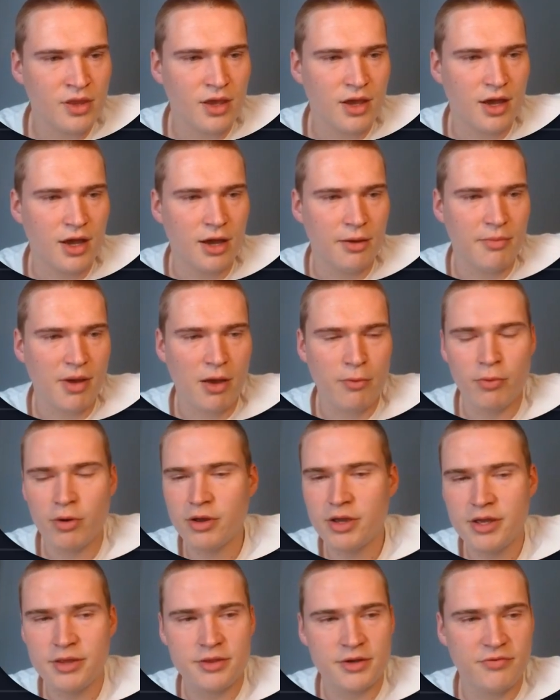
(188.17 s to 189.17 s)
um, and we'll
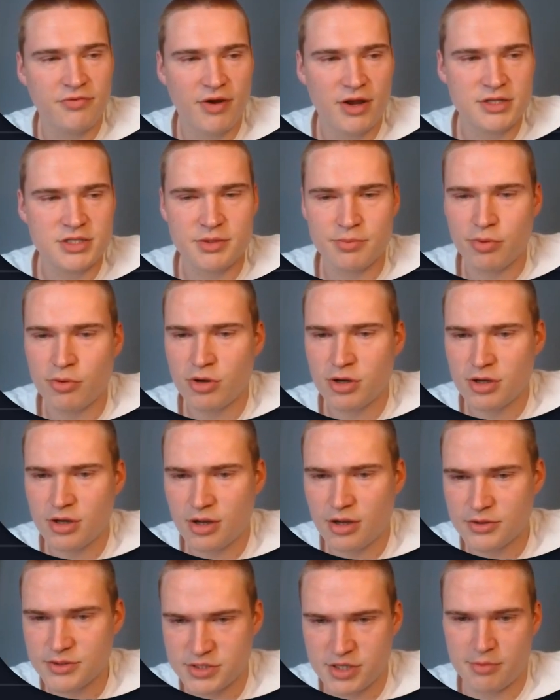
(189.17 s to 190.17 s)
either find support
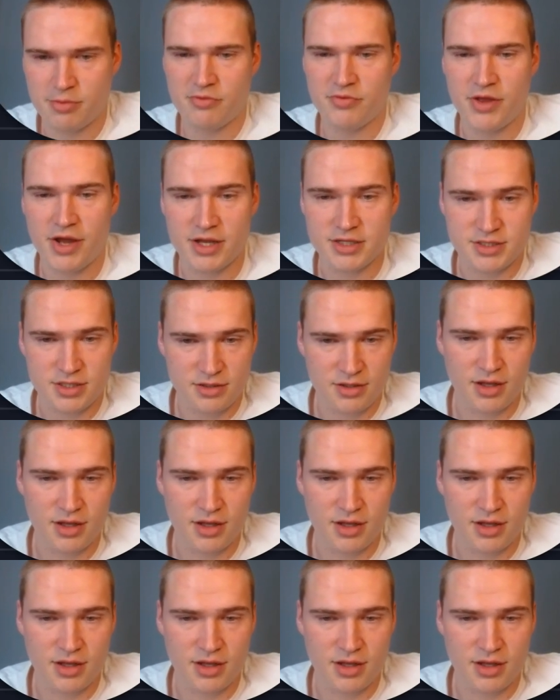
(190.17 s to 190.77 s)
on top of that,